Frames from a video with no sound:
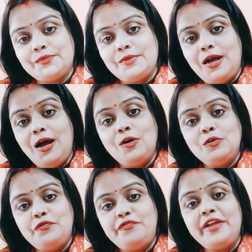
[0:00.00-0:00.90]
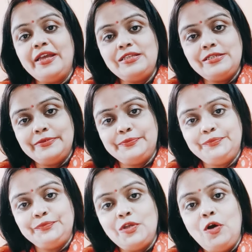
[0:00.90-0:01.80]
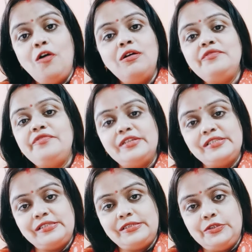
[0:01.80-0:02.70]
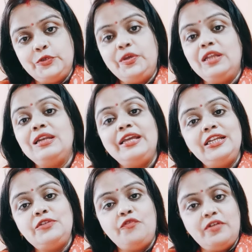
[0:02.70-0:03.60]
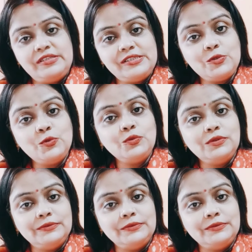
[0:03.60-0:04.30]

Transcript: how French always doing late for school.